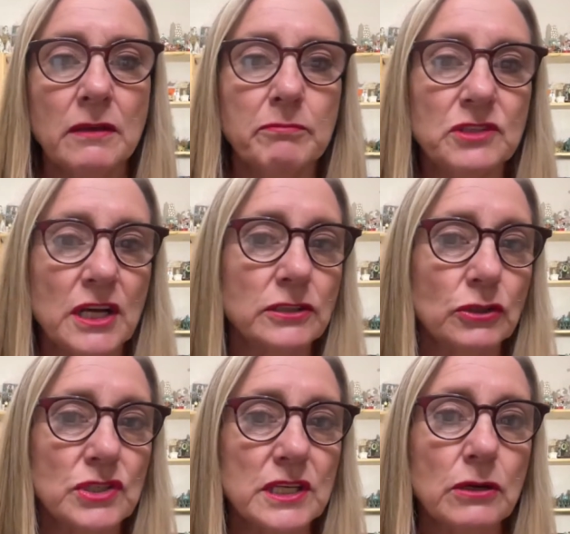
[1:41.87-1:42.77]
Daniel
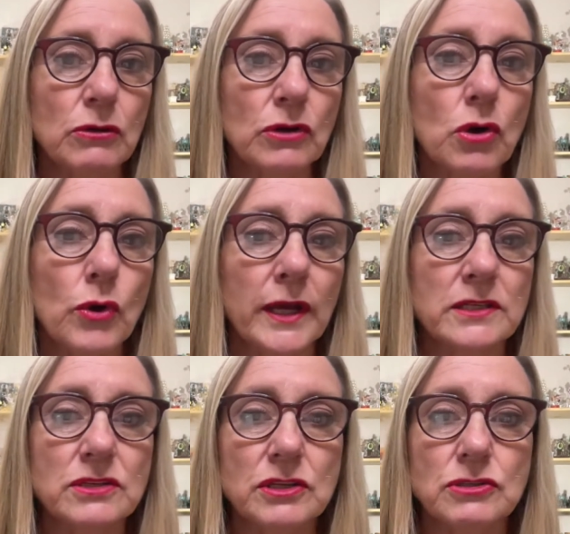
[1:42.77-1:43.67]
Siegel coined
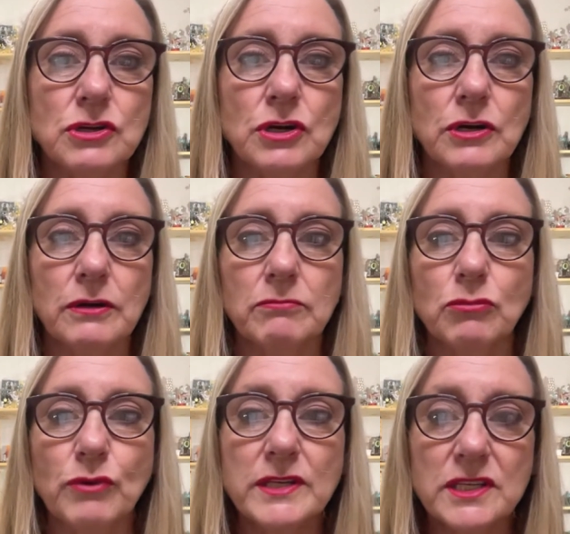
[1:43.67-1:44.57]
the term
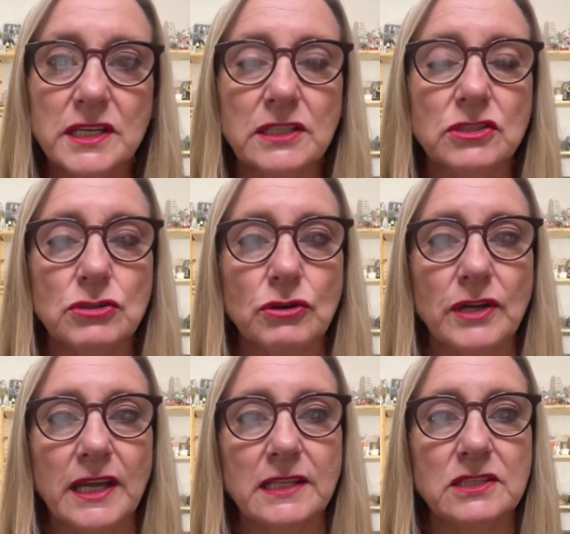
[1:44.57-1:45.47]
resonance
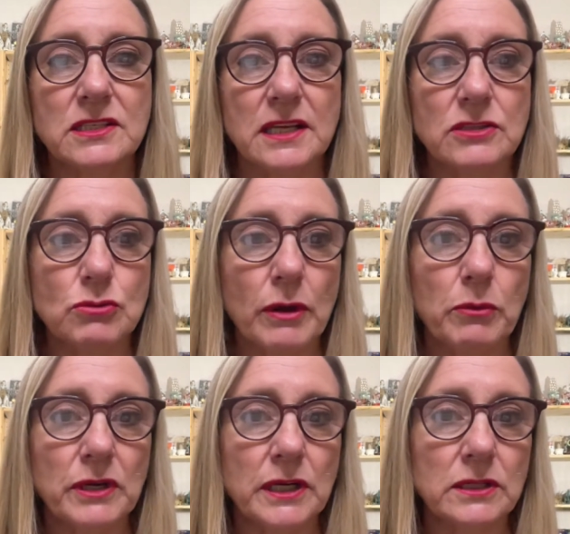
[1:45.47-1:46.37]
circuits. And so I
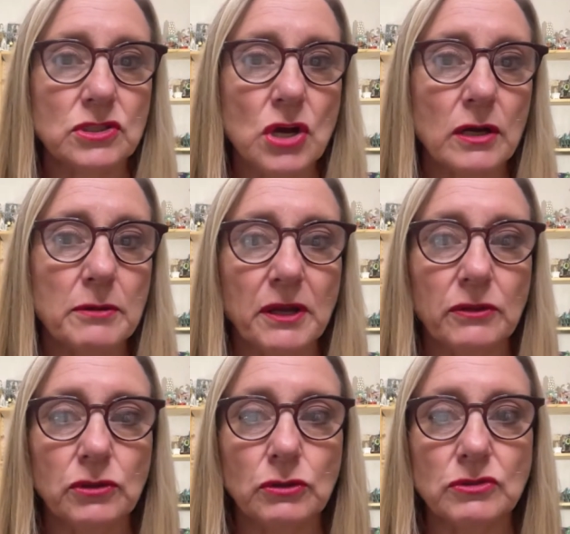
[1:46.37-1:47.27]
want to talk about
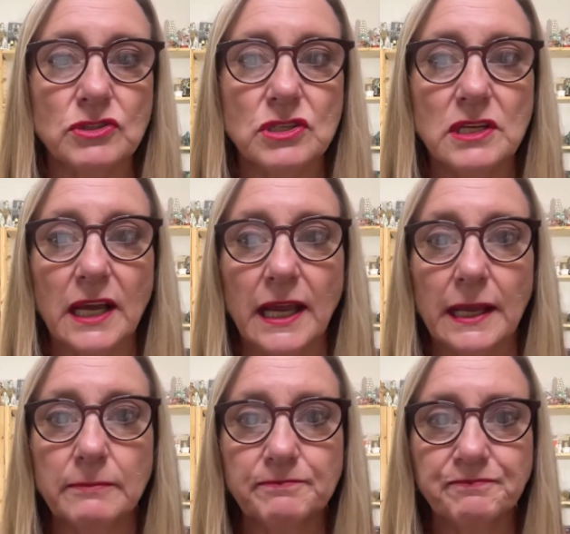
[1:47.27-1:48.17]
those today
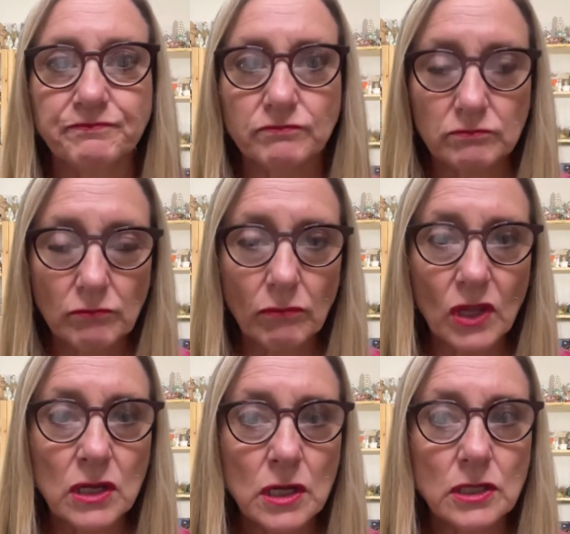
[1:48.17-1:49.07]

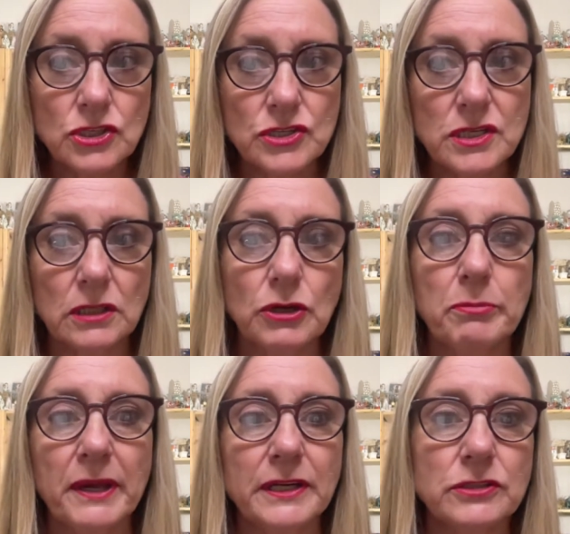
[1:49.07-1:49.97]
just a little
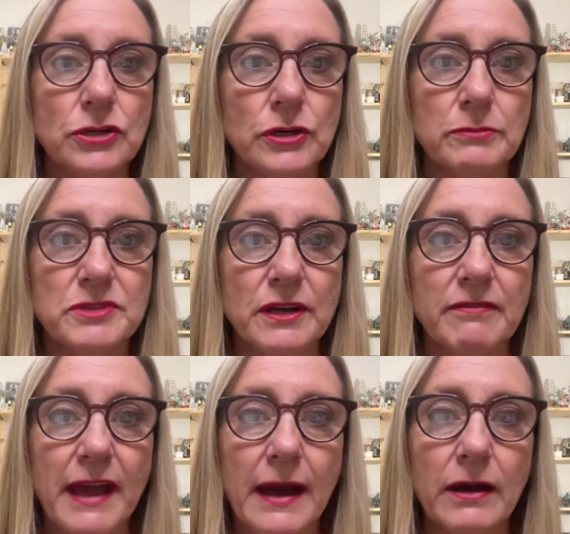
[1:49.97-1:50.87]
bit in terms of
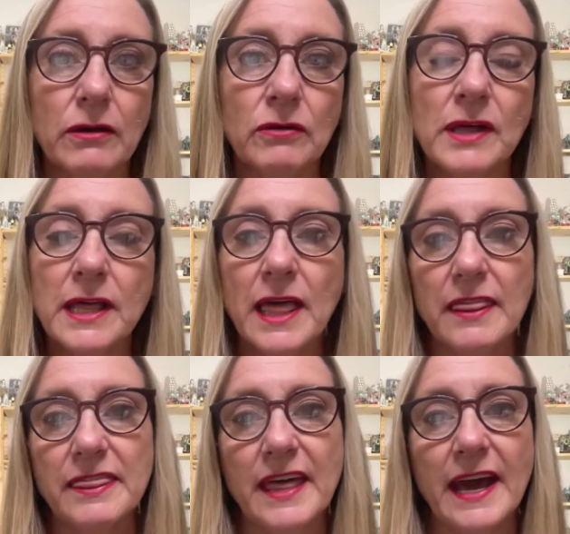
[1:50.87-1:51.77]
how
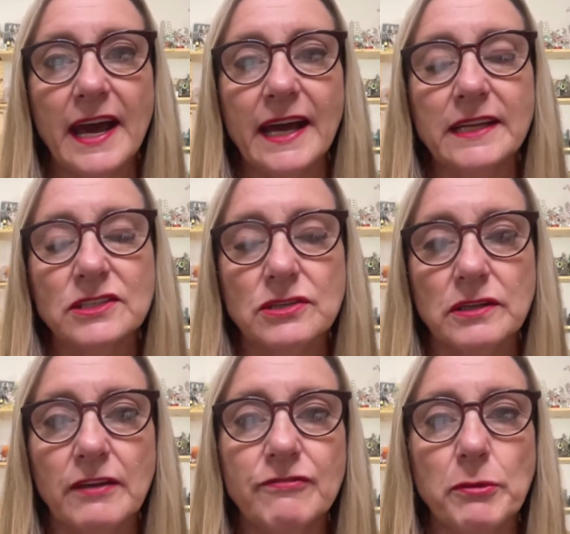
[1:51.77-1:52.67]
that
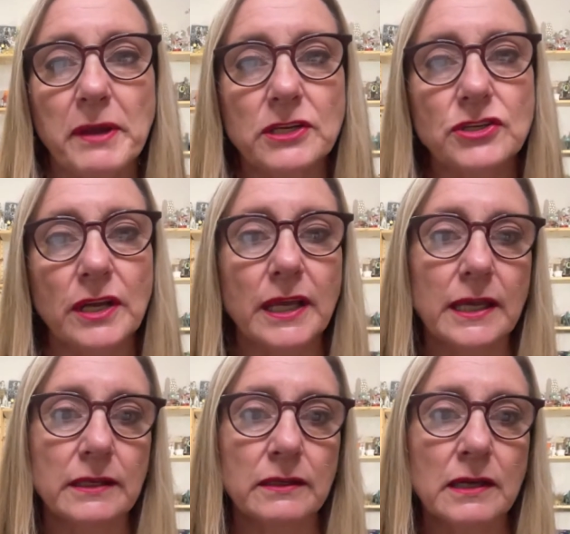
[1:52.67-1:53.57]
information
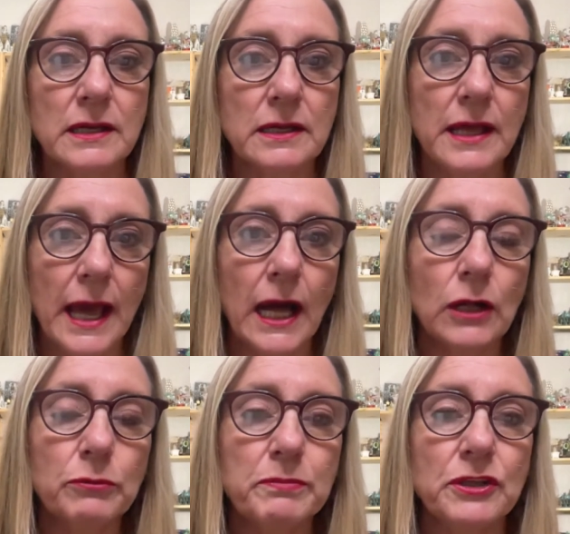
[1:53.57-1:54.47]
can
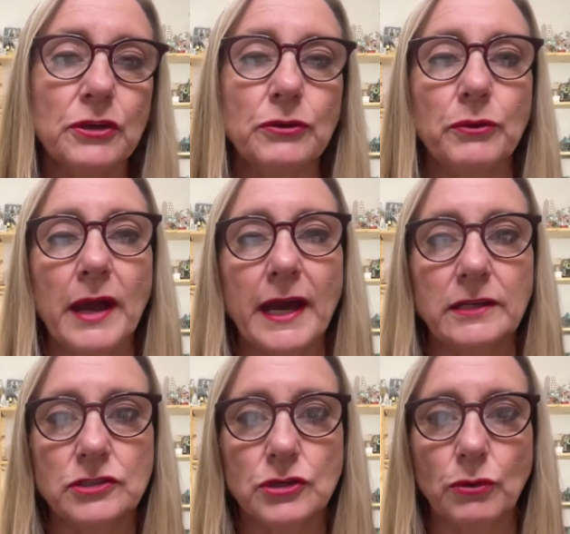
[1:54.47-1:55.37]
help you
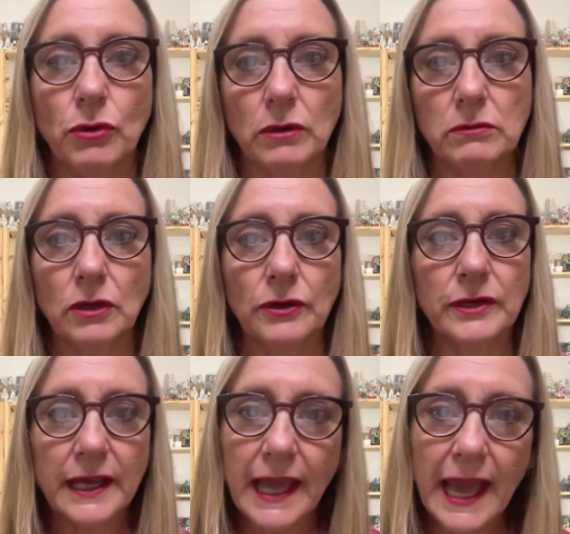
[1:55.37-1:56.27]
as you're
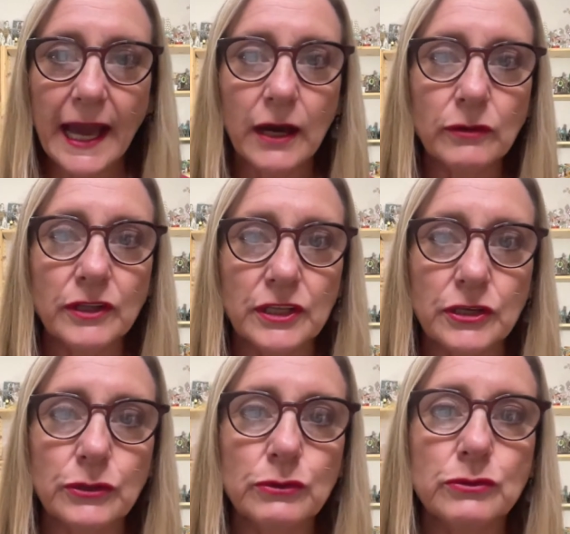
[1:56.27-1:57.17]
learning how to
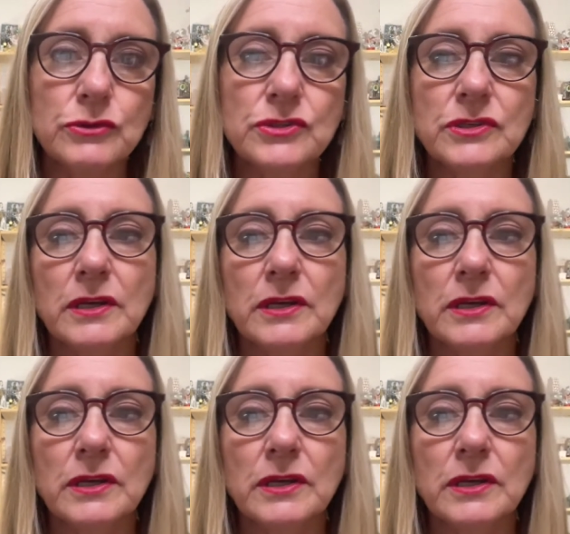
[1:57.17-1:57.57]
use